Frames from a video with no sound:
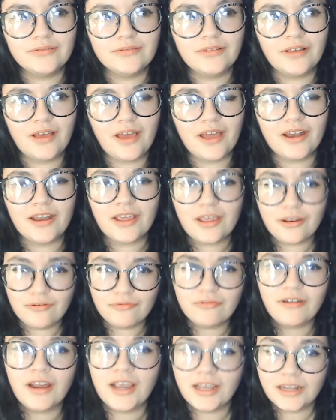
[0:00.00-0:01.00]
And it can
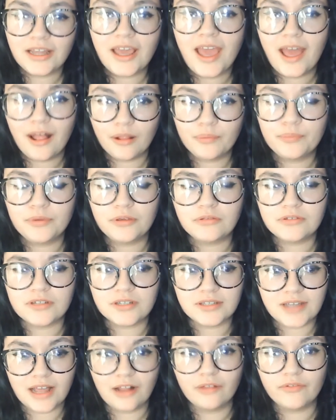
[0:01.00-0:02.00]
really help you to
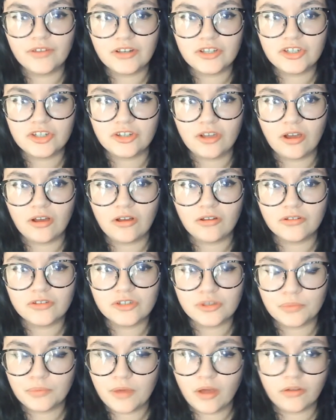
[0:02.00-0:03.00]
delve into your
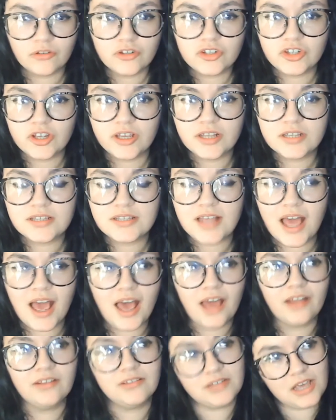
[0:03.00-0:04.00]
subconscious,
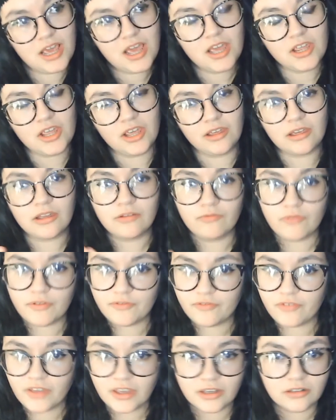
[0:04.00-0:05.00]
and it can
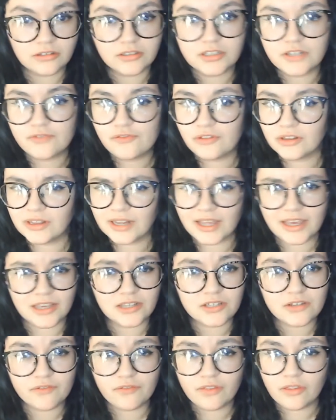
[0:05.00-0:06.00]
reveal different layers
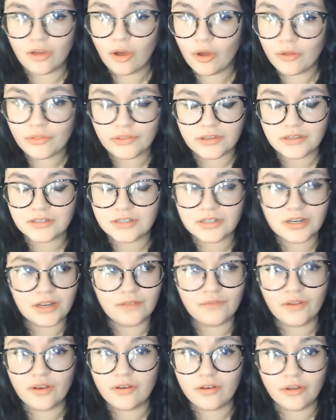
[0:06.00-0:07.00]
of thought that you didn't
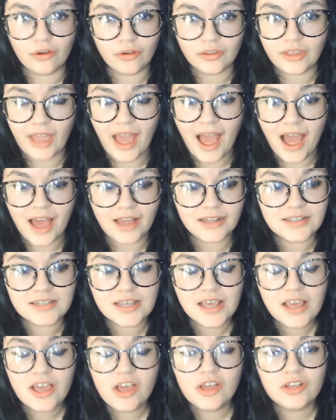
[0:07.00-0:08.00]
even know you had.
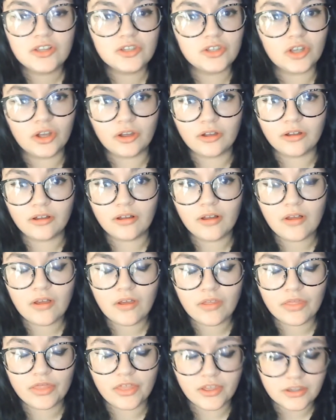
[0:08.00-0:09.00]
So
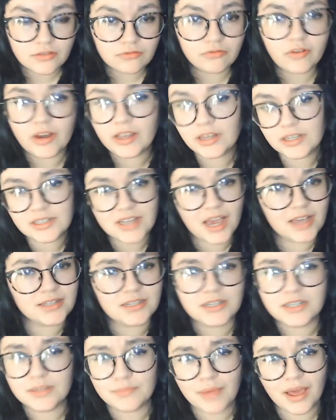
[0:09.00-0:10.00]
this really ties
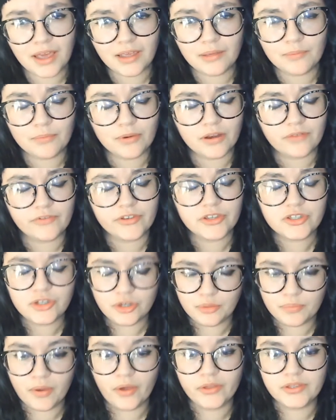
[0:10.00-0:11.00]
into my previous 2
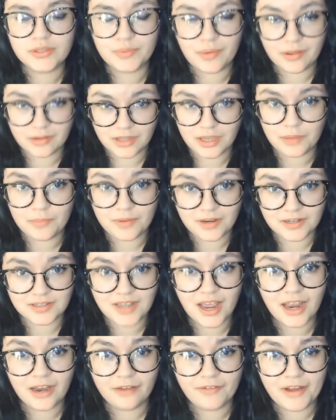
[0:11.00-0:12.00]
points about keeping a
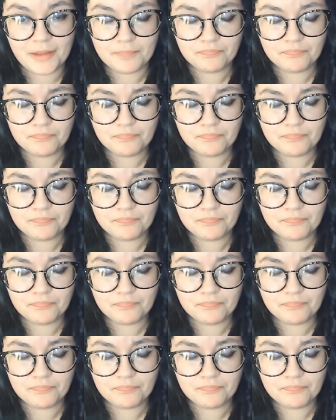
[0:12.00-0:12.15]
diary,